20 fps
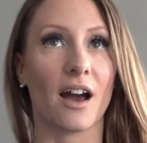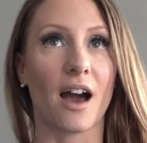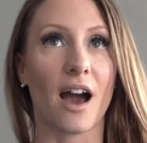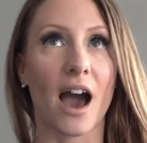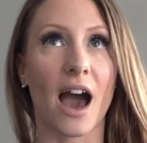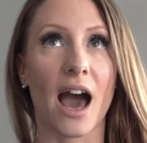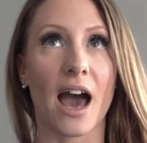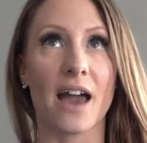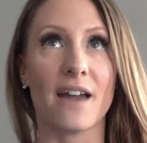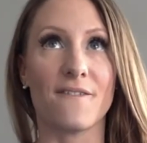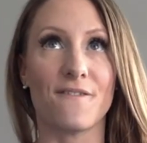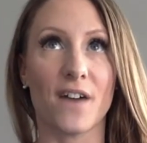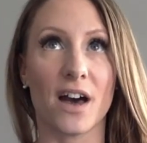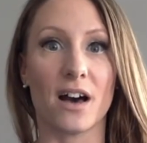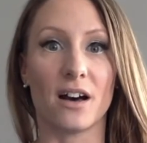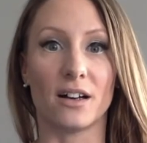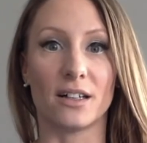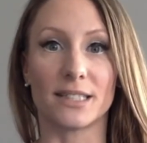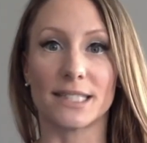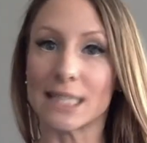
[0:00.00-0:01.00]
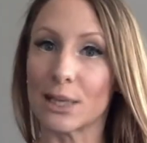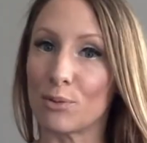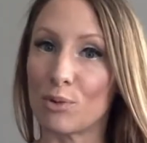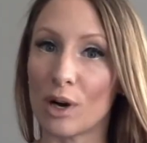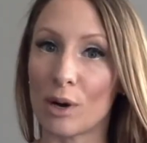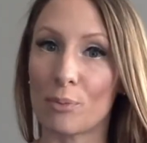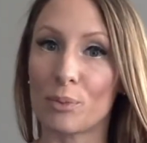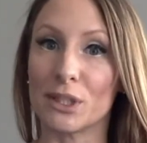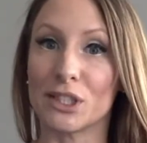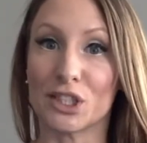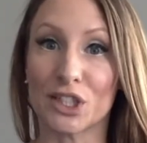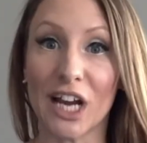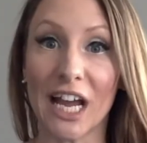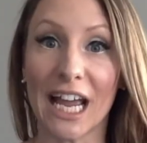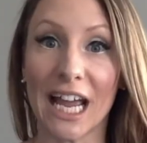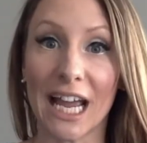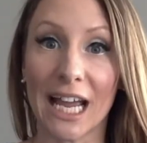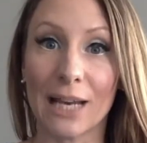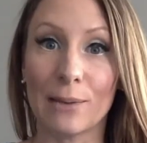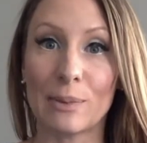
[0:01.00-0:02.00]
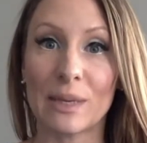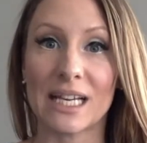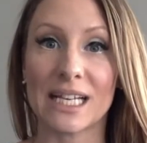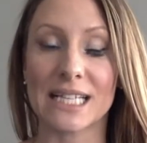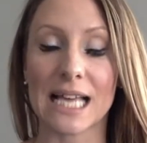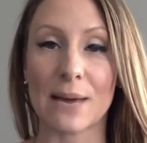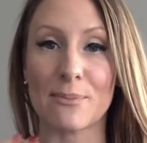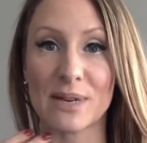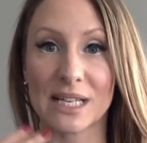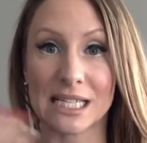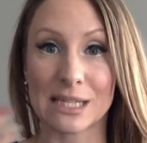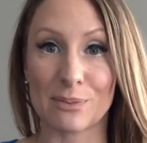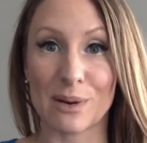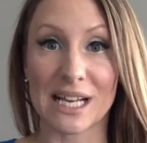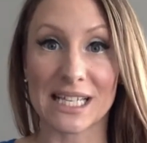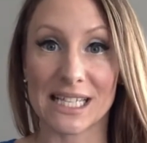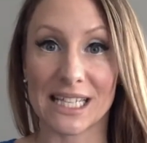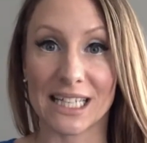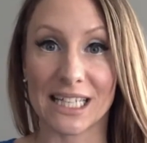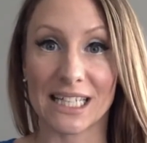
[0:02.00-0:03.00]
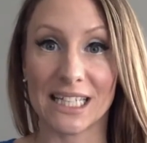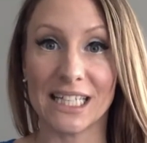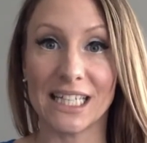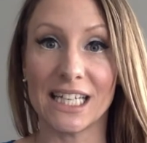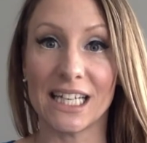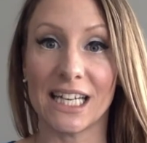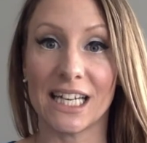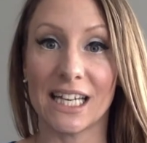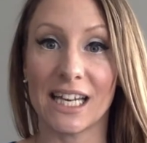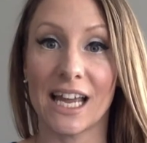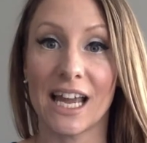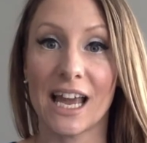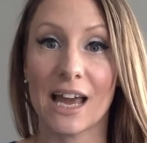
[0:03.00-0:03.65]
I felt somewhat betrayed because I'm expressing a need